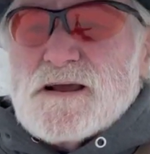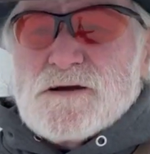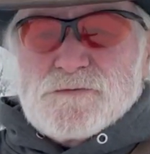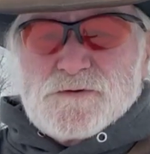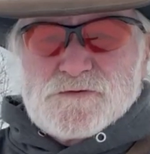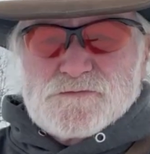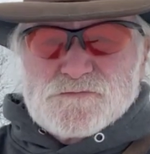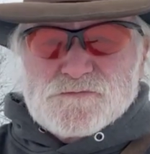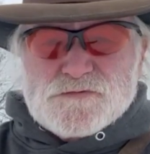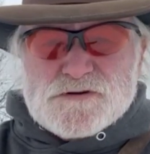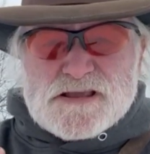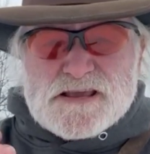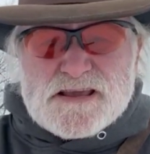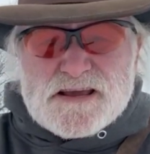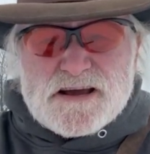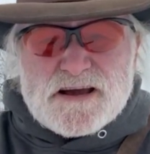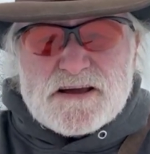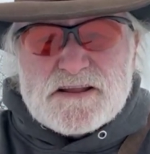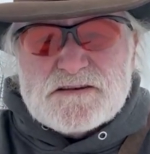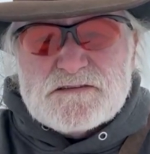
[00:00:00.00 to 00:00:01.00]
would
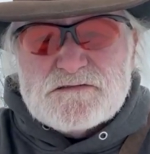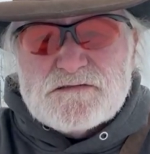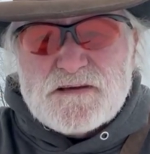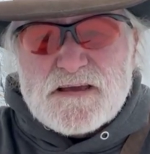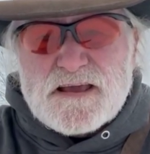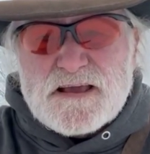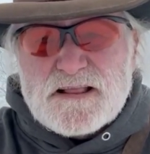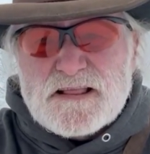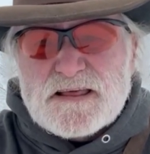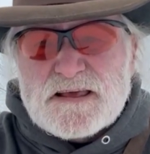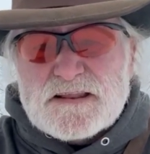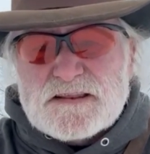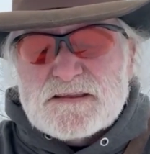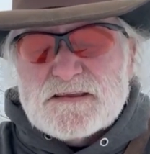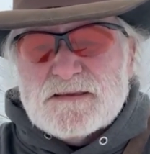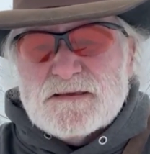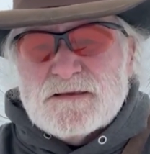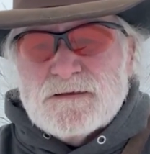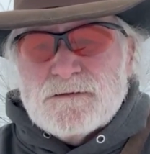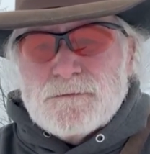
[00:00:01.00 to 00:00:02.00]
re-unveil
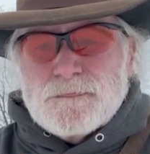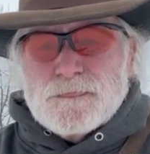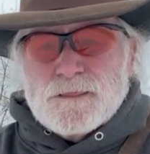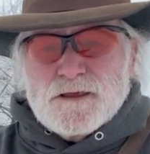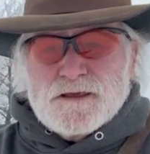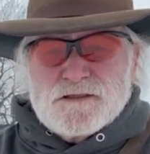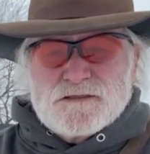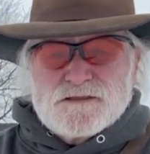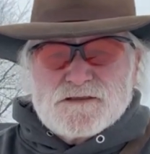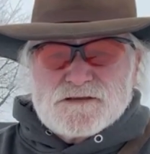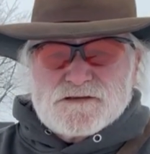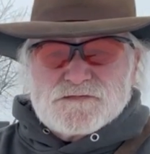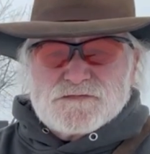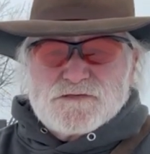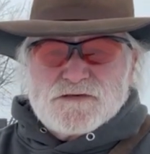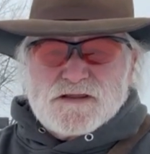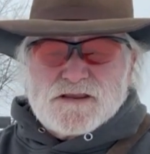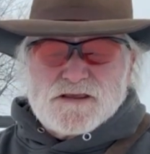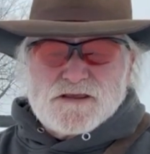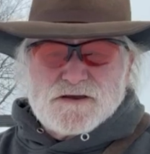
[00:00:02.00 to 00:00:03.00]
it in this
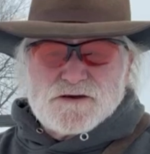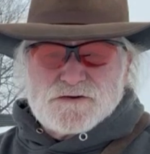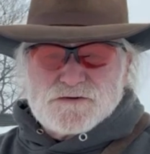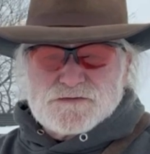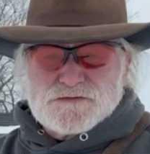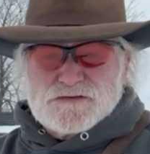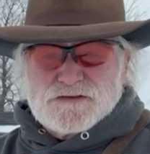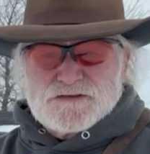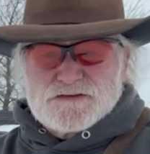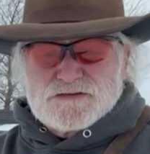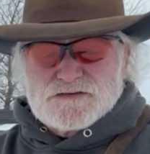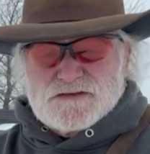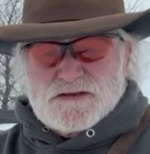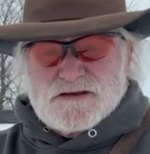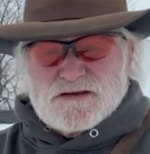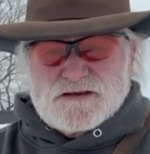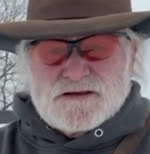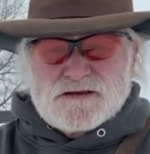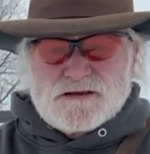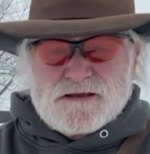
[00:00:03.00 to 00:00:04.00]
video since
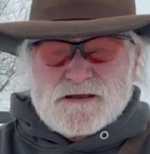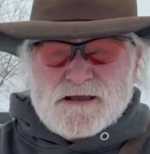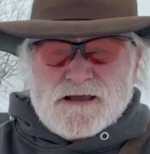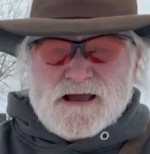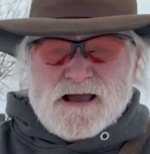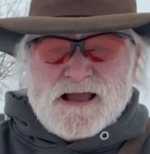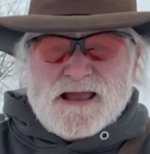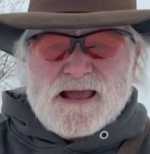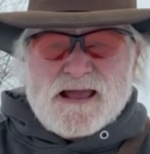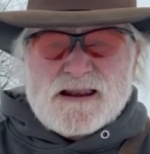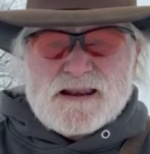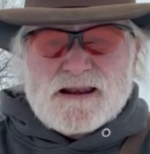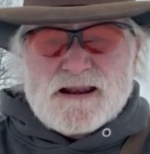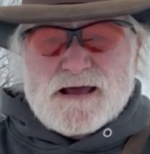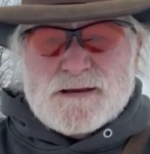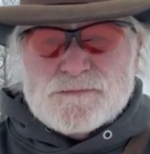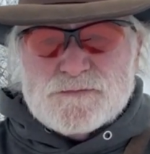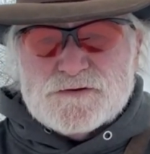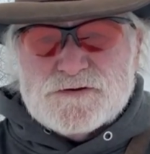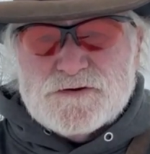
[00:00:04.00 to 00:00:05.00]
I had an
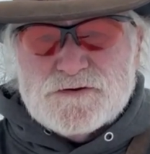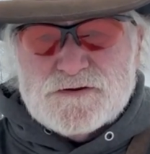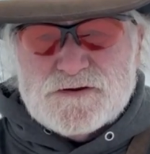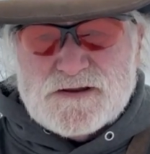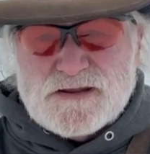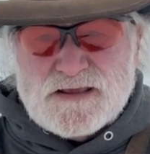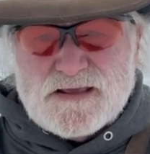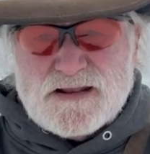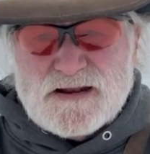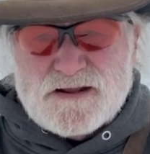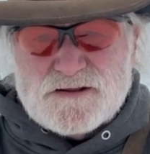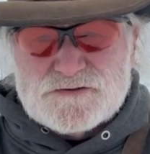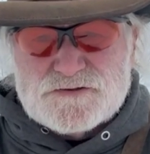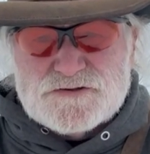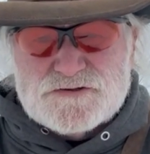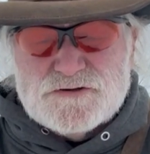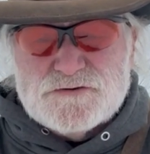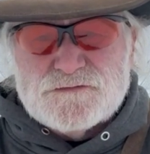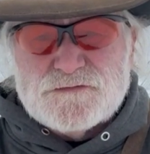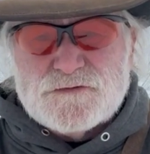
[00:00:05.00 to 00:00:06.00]
opportunity to get out
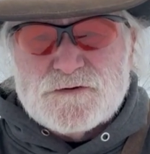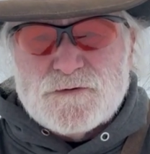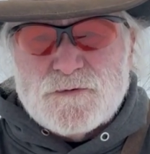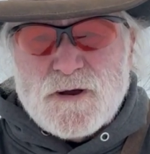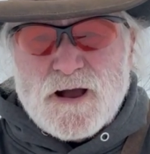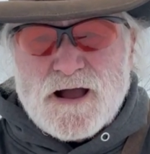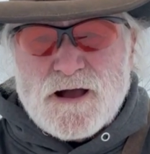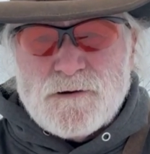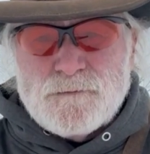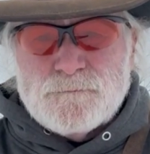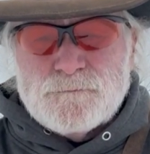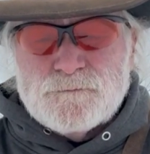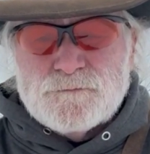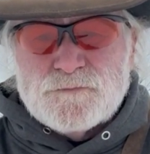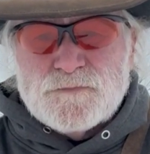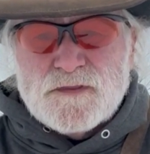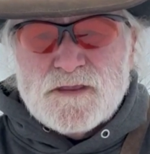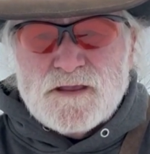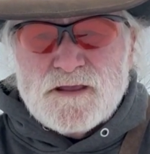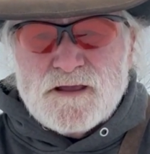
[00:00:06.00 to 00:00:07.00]
and shoot for a while.
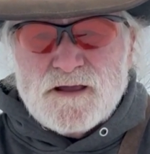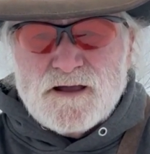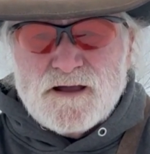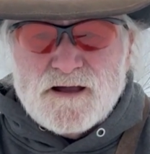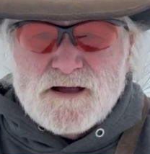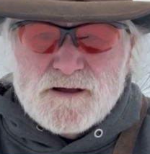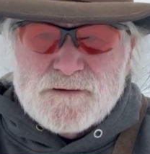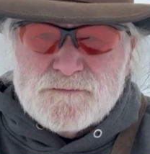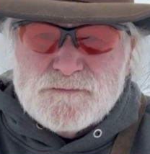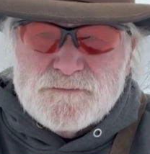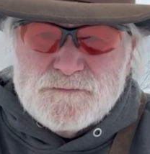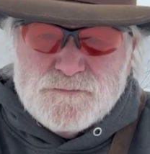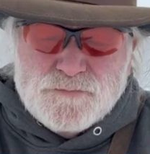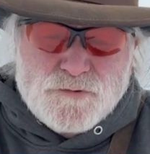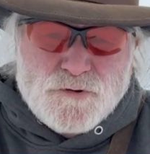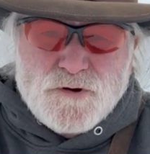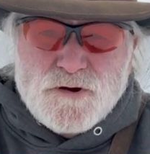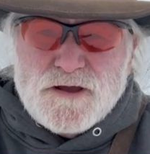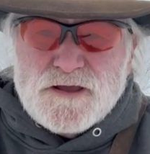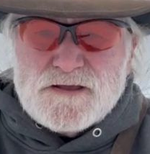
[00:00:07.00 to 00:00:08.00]

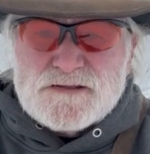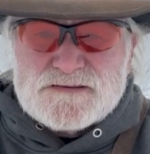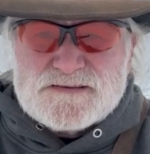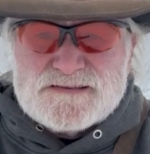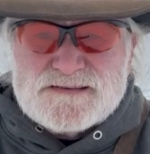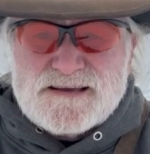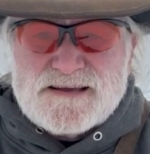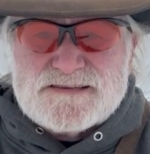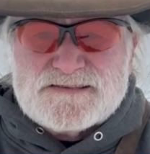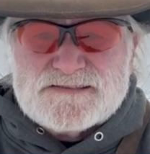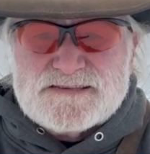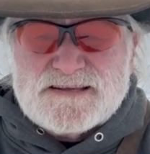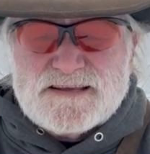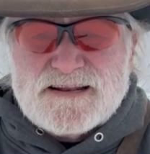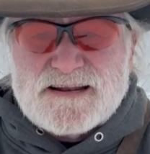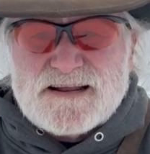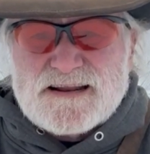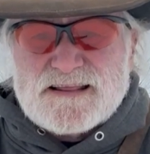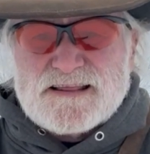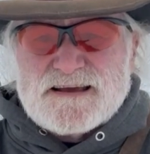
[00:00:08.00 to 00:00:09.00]
Boy, it's nice to
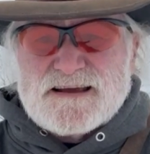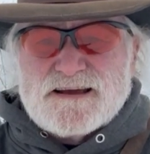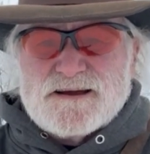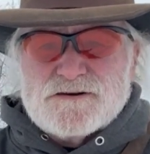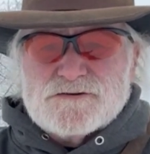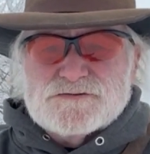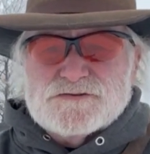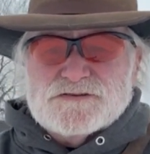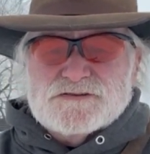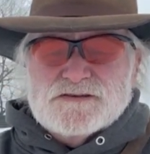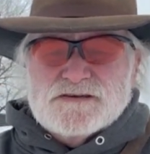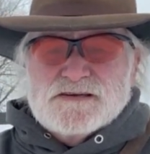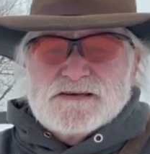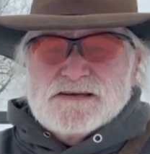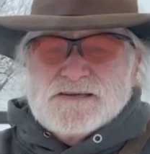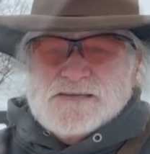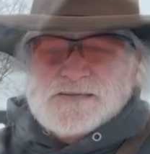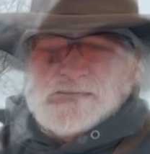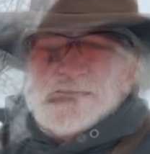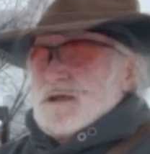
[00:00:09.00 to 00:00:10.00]
get out of the house.
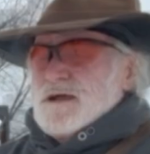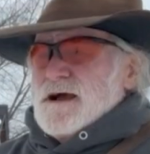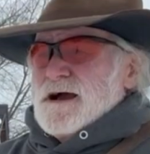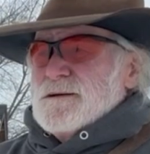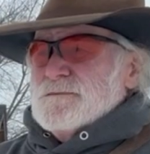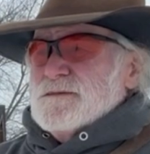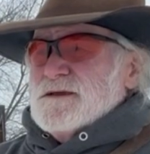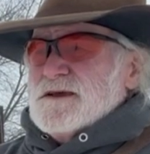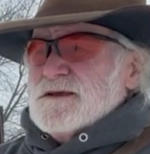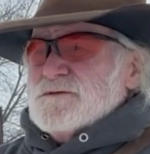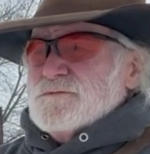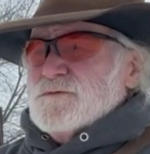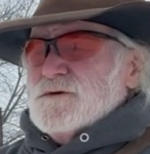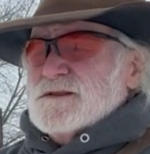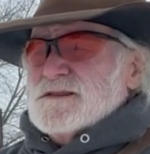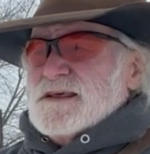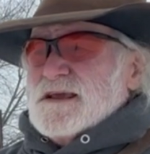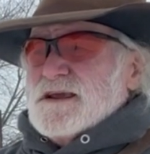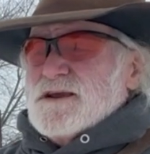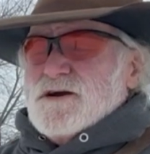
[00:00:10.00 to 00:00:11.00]
I'm getting
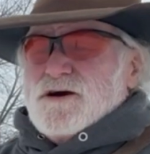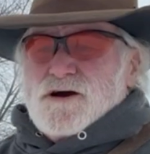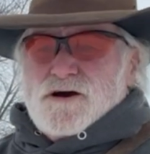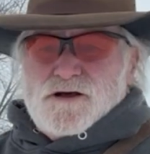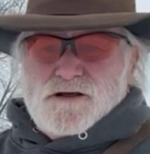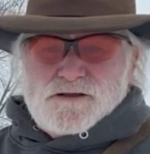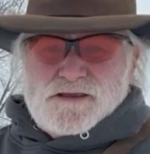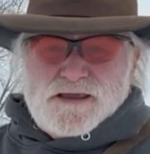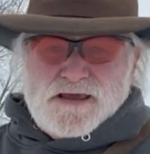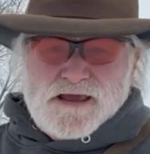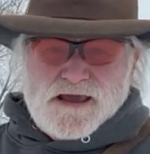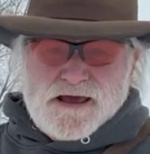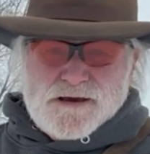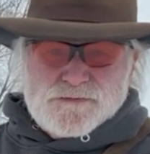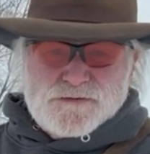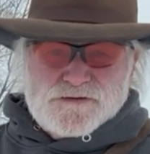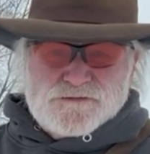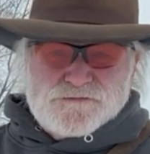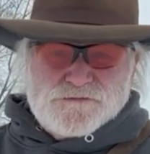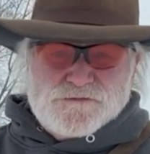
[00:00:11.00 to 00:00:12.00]
what they call
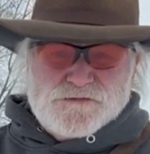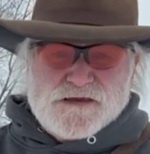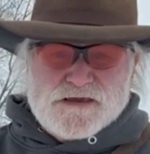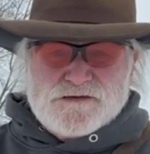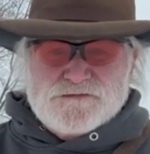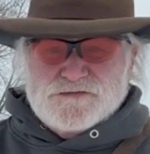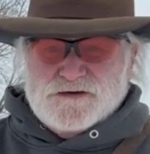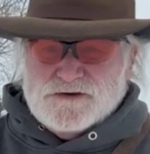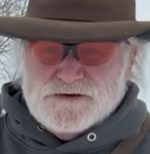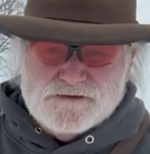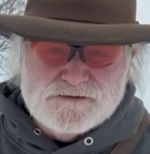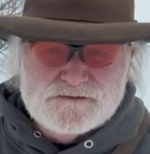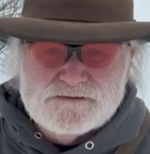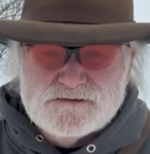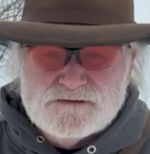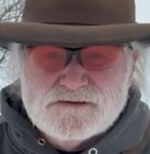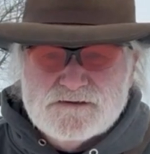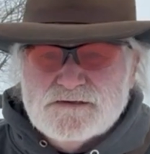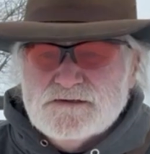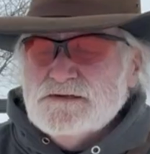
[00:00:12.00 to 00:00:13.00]
cabin fever.
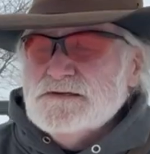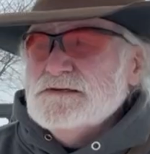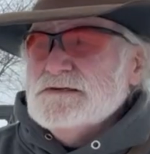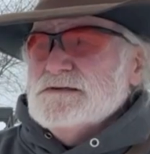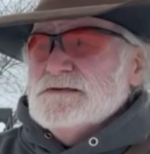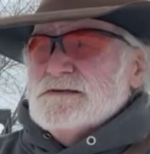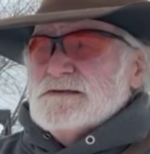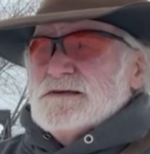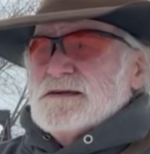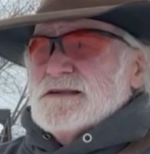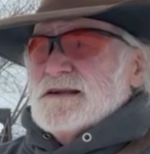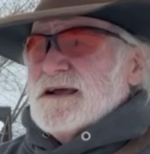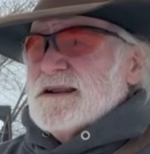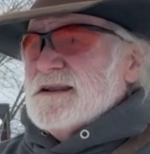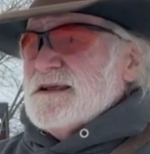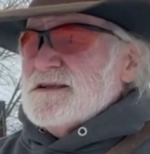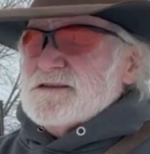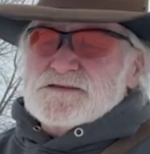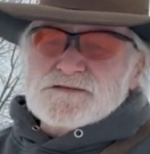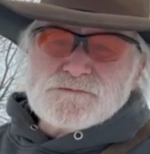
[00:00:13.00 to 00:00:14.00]
And I
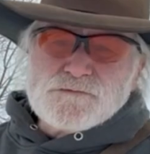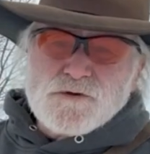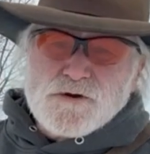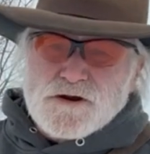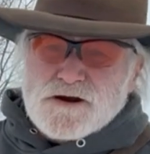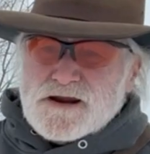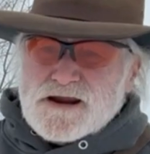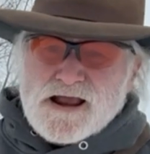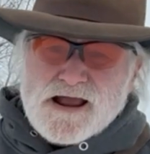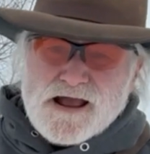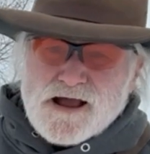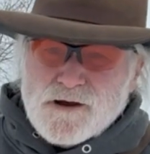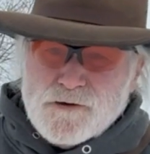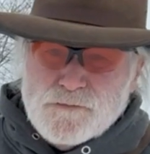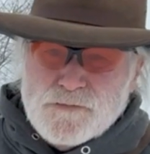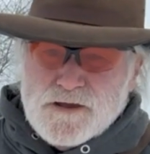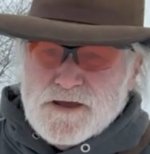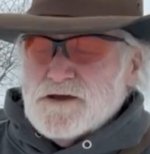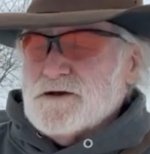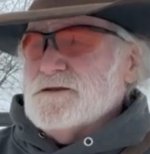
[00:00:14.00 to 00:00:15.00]
need some more
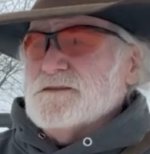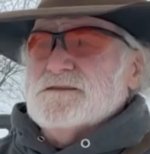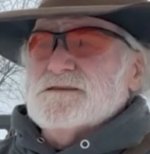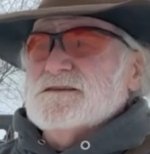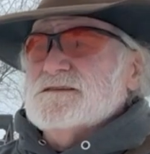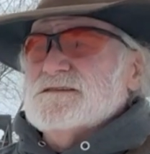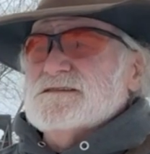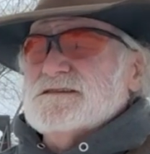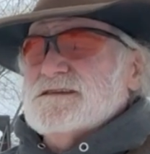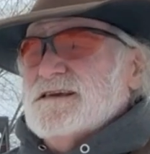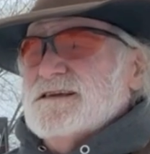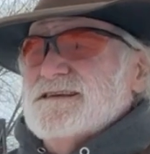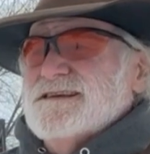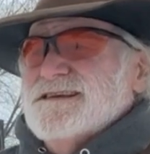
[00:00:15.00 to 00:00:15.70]
cowbell to sit.